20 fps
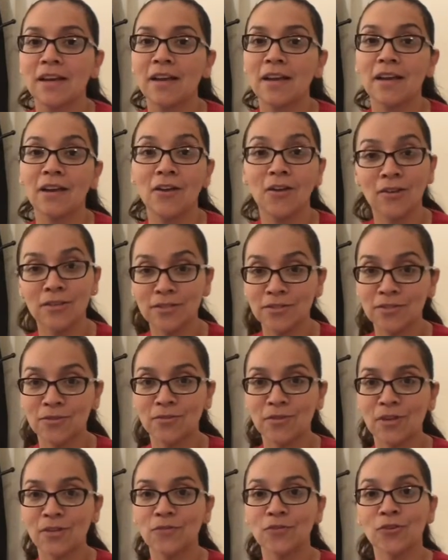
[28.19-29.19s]
Uh,
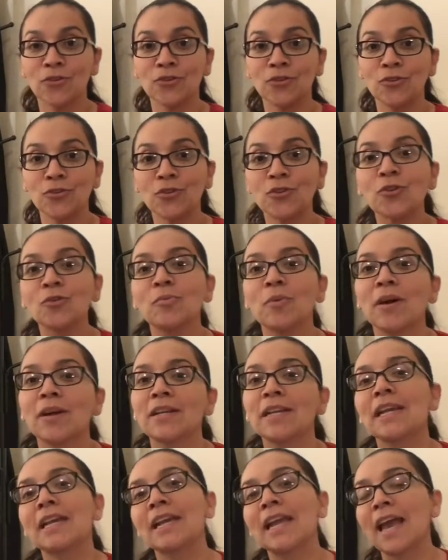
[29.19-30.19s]
also, if you're new to
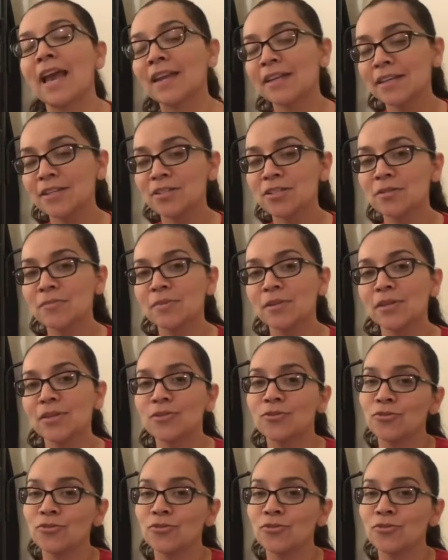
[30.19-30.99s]
couponing at HEB,